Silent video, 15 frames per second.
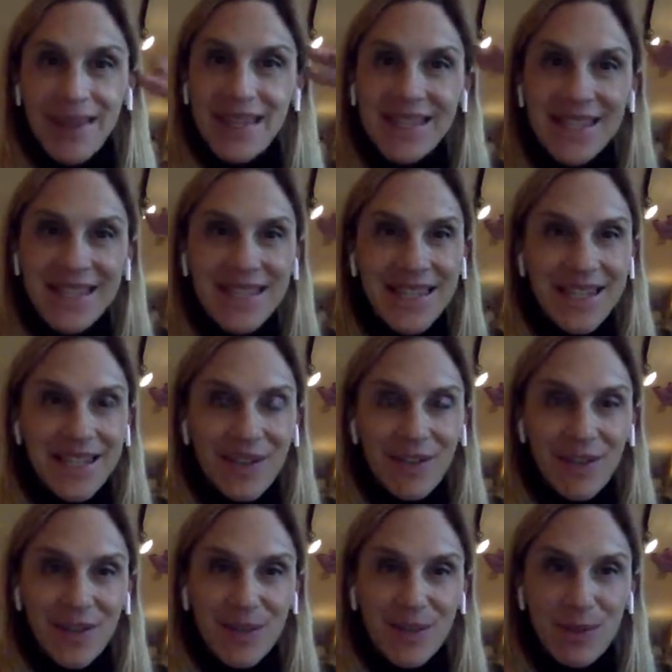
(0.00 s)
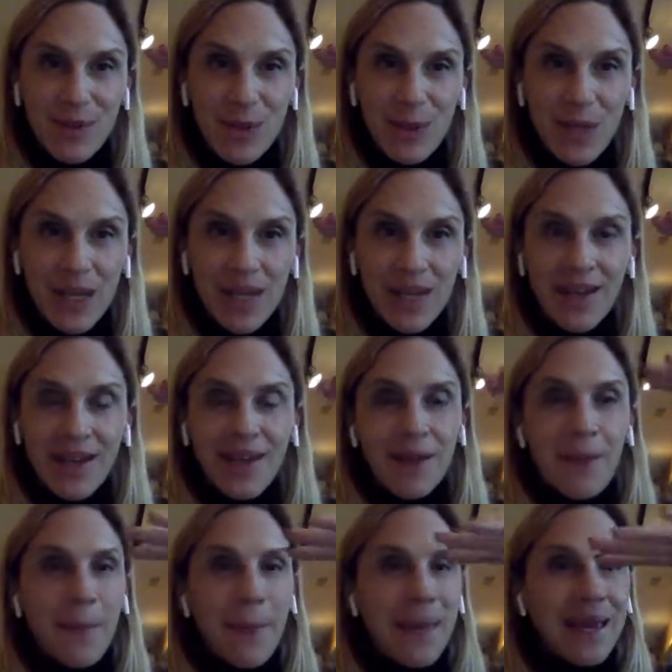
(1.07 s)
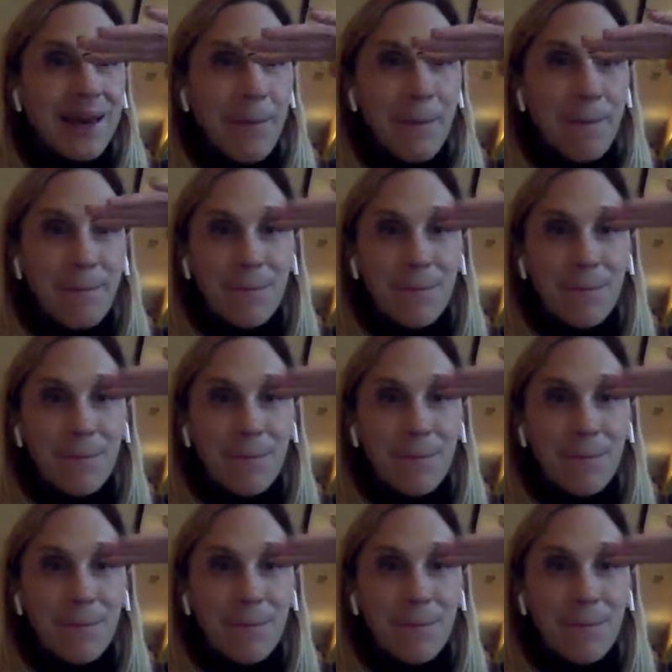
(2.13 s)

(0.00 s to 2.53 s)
And this is the difference between like